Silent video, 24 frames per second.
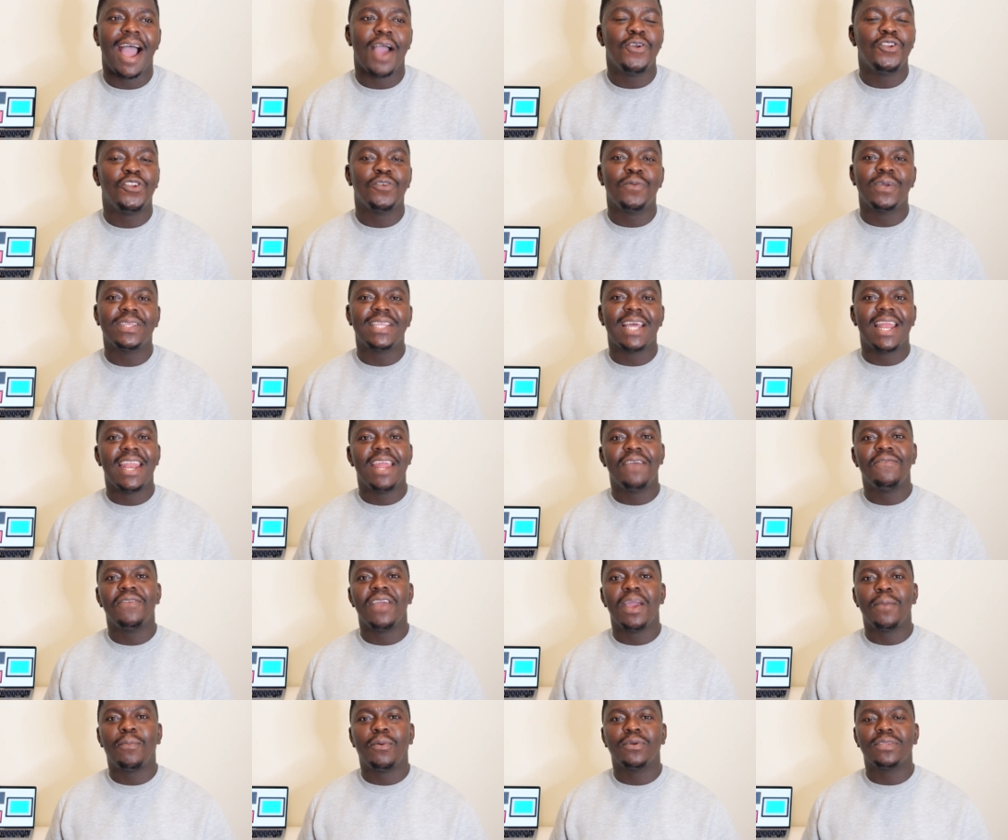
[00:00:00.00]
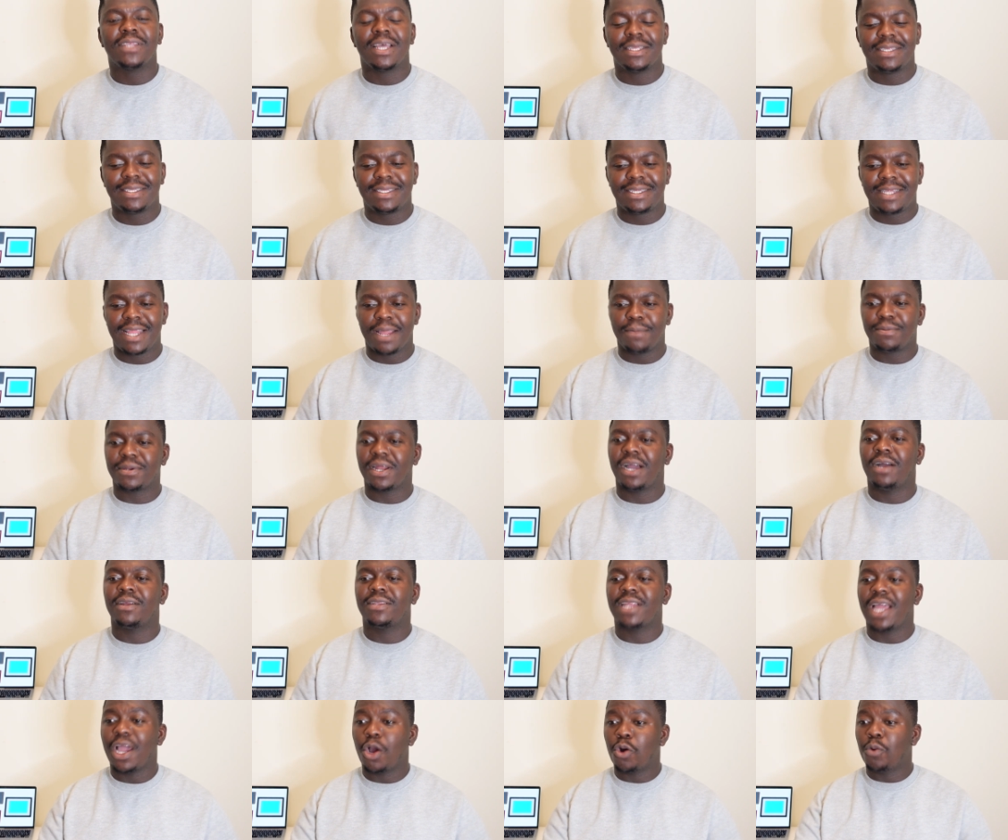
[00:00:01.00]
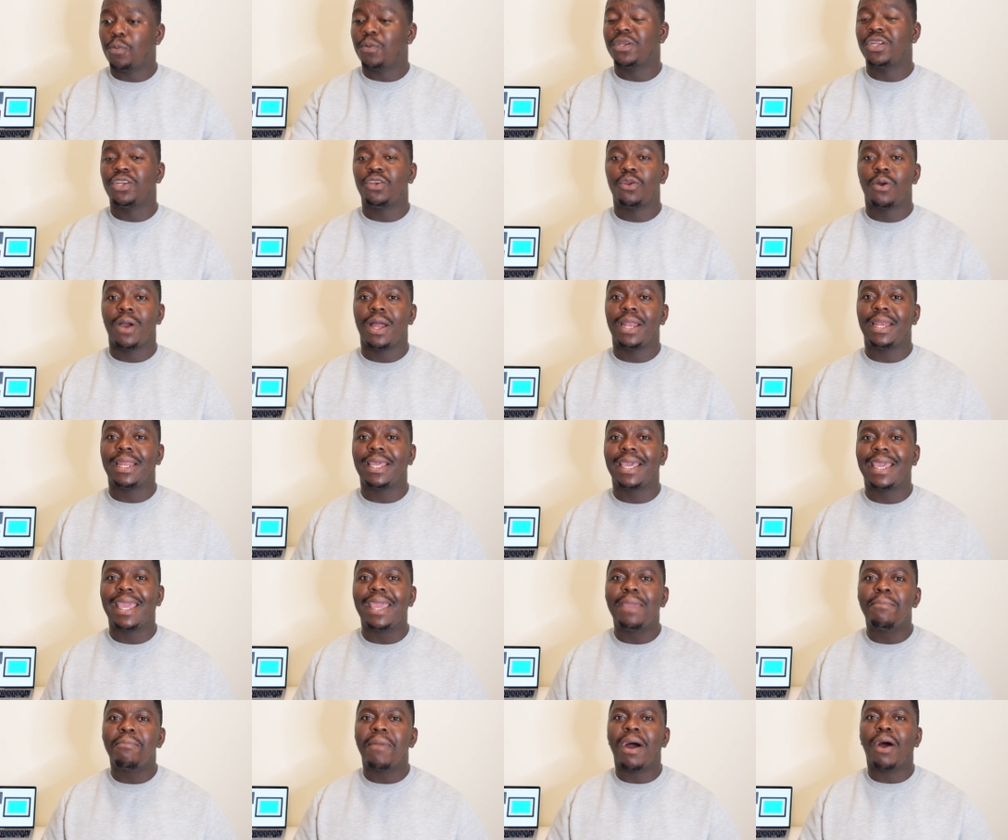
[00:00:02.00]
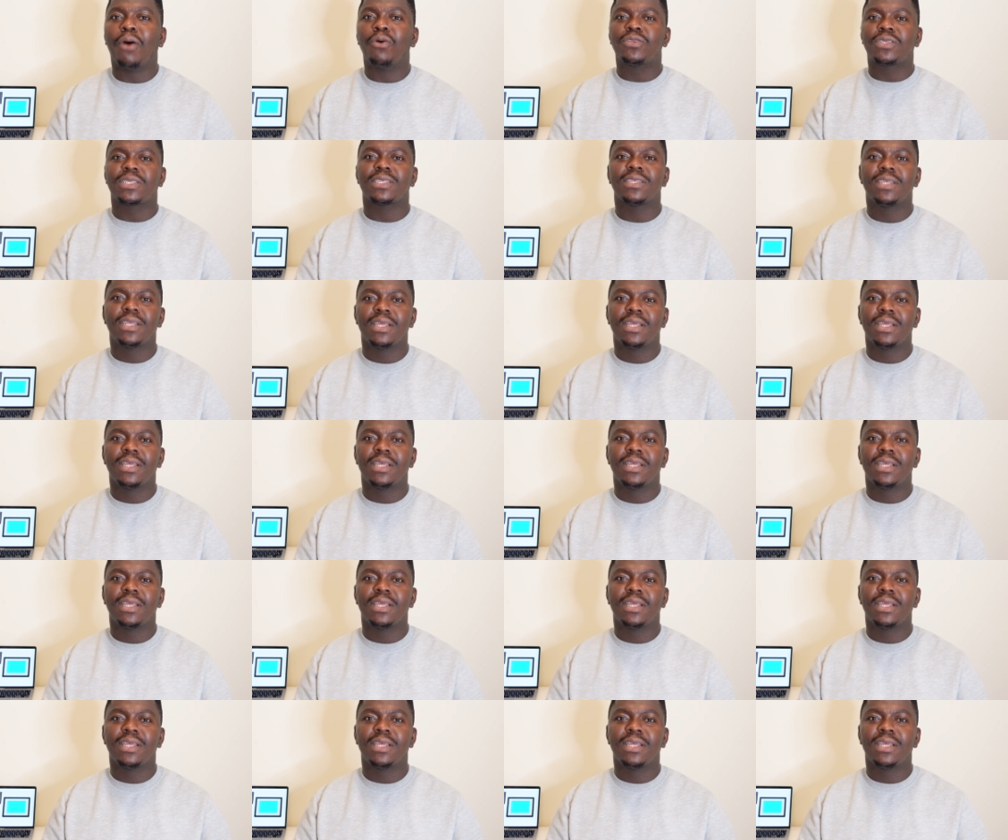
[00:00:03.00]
the moment I left the airport and stepped out, I opened the door and came out.